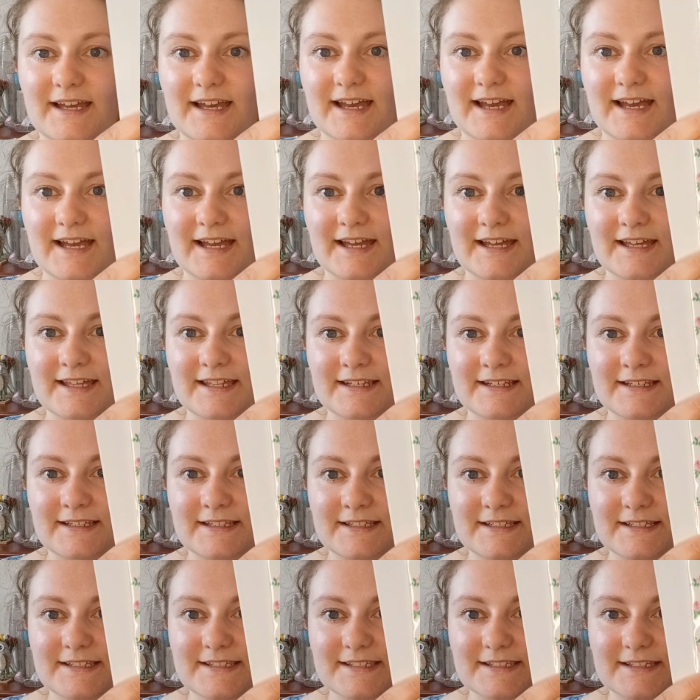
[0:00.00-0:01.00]

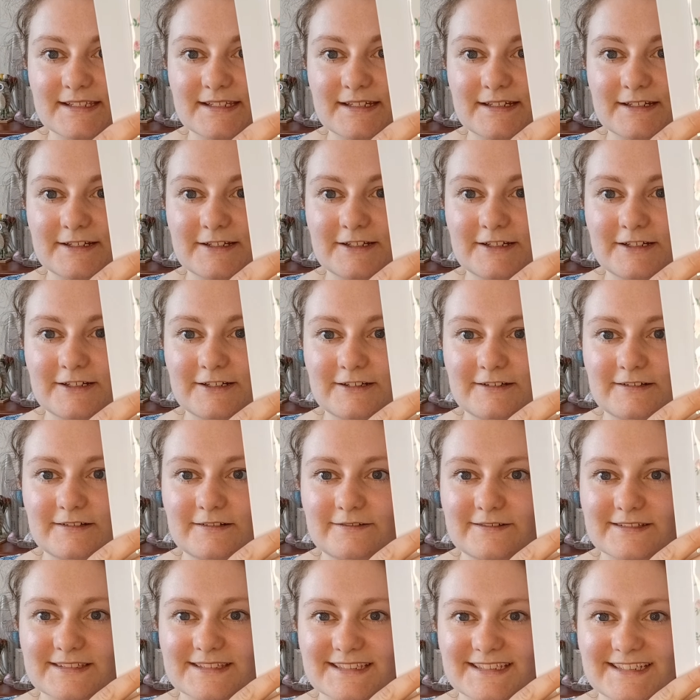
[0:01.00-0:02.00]
And, oh,
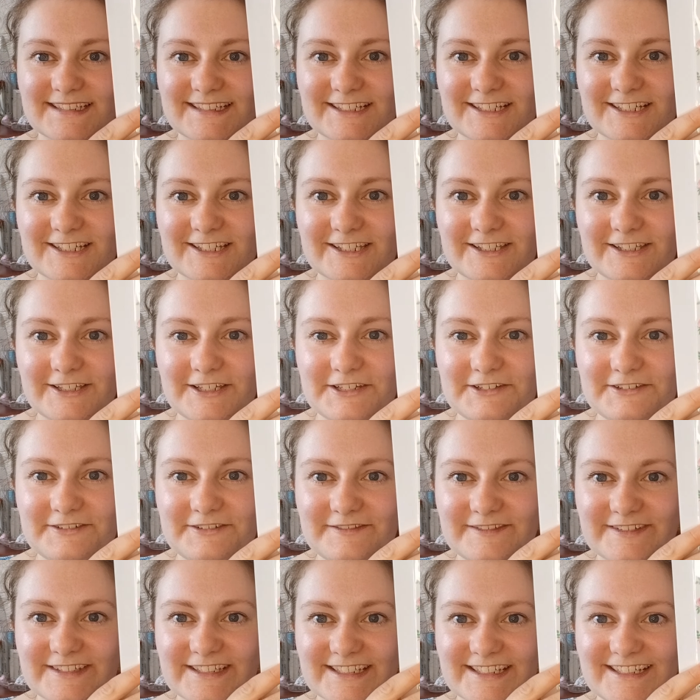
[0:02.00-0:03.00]
isn't it
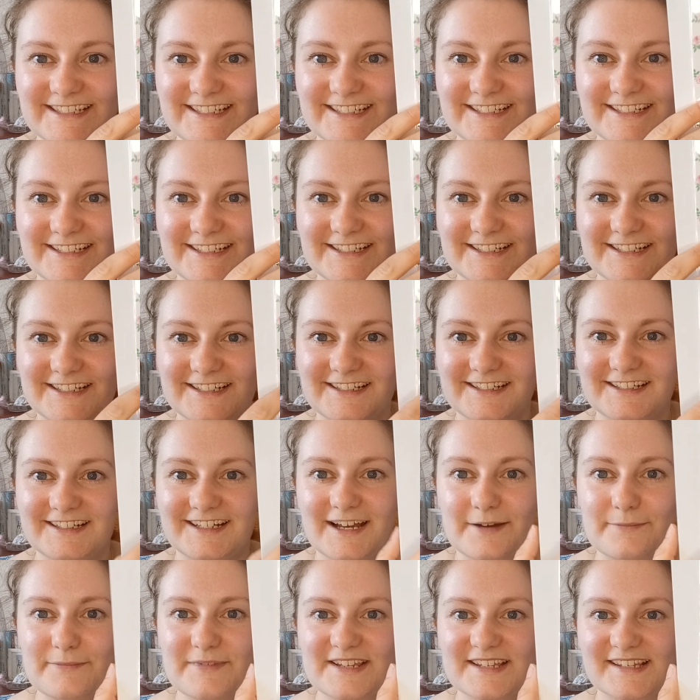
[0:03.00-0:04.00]
cute?
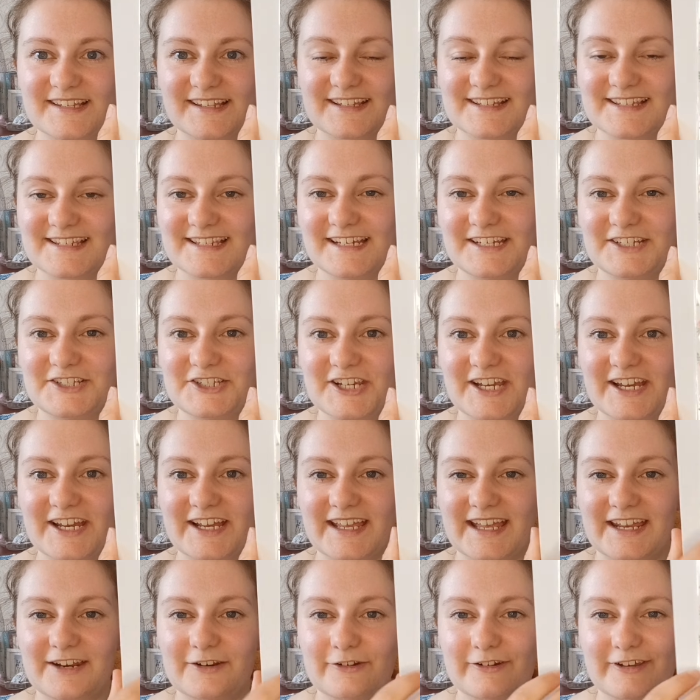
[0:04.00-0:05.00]
I'm going to stitch it
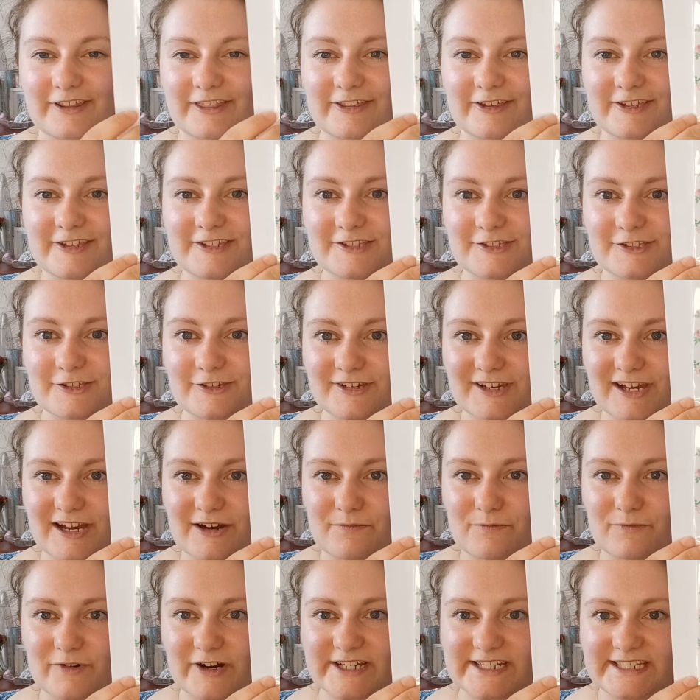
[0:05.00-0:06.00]
again on a 32
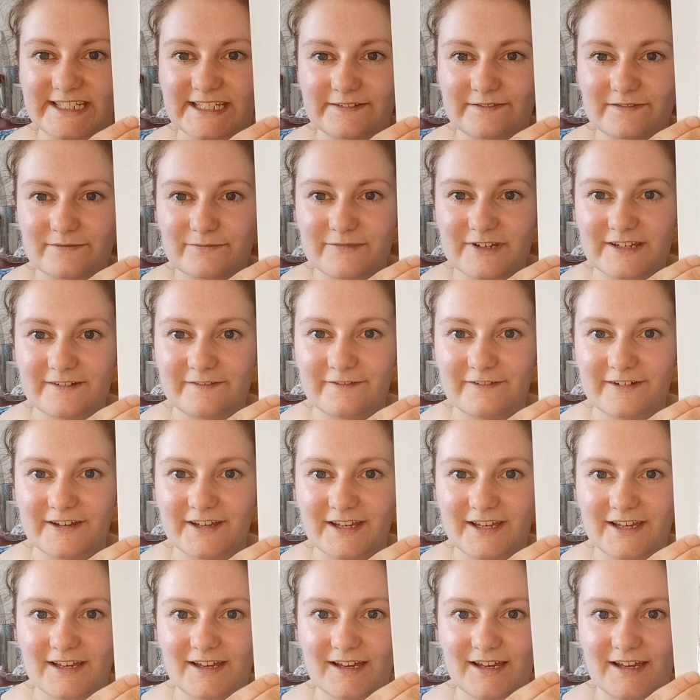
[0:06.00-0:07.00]
count white even weave,
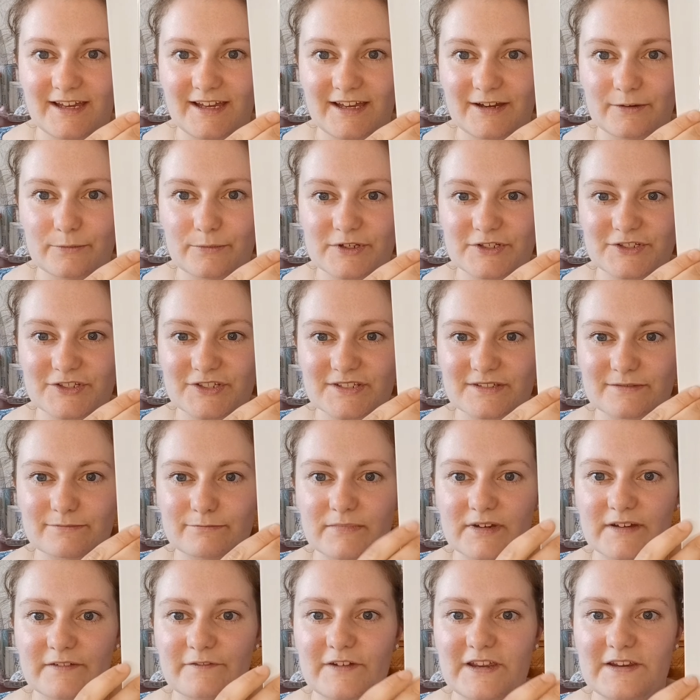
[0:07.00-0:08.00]
which is
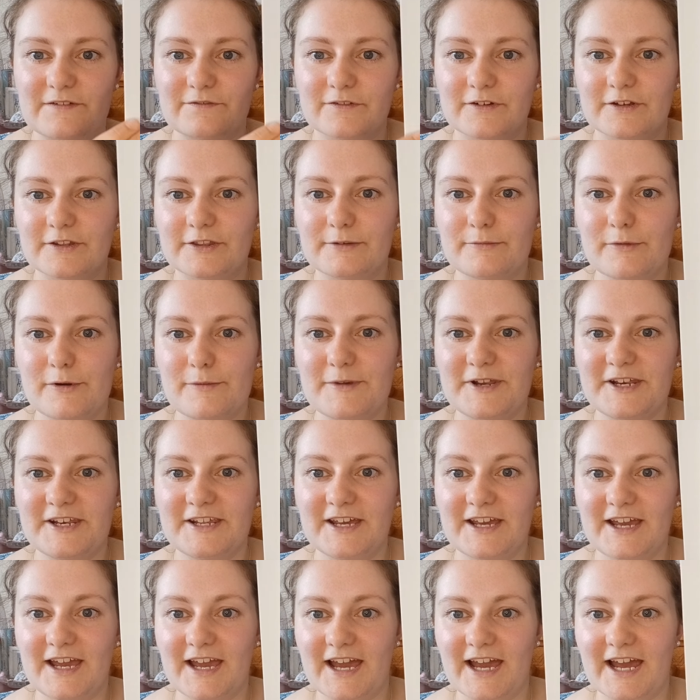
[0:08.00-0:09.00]
my favourite at the moment.
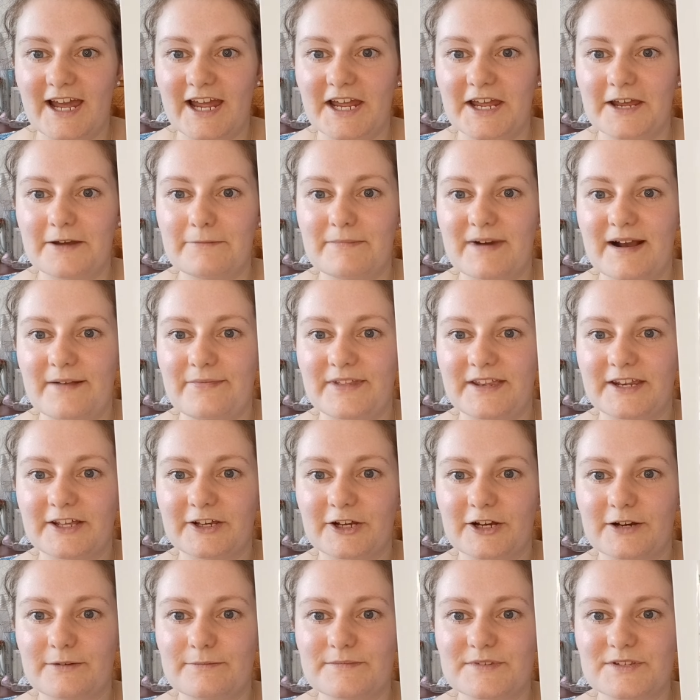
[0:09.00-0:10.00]
Um, and then it
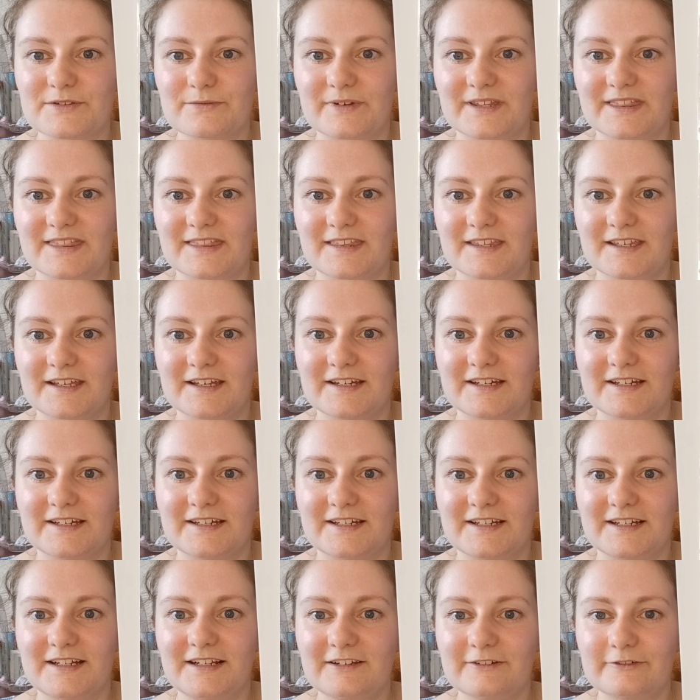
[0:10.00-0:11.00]
comes with the
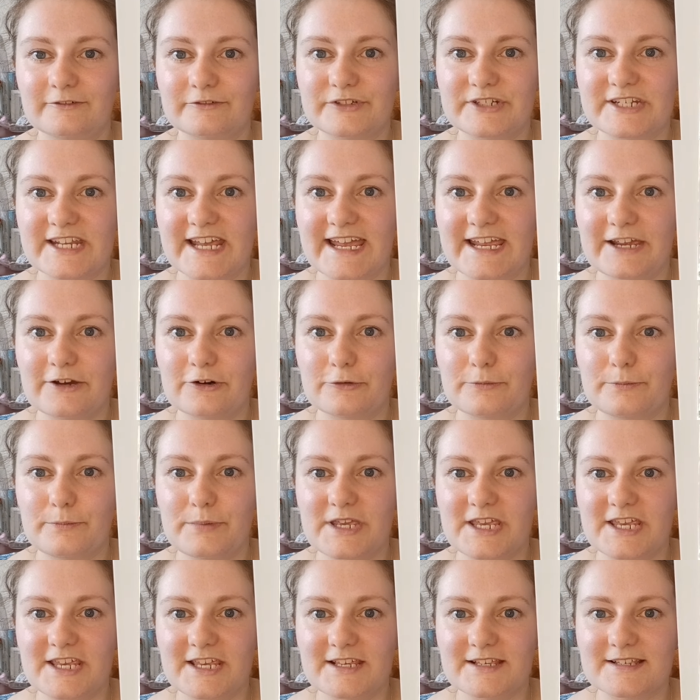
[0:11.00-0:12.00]
little tail
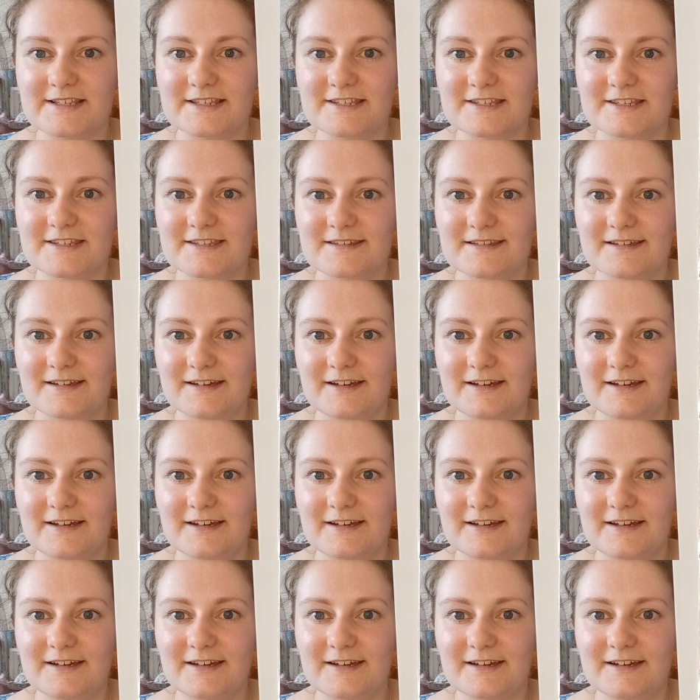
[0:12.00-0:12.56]
piece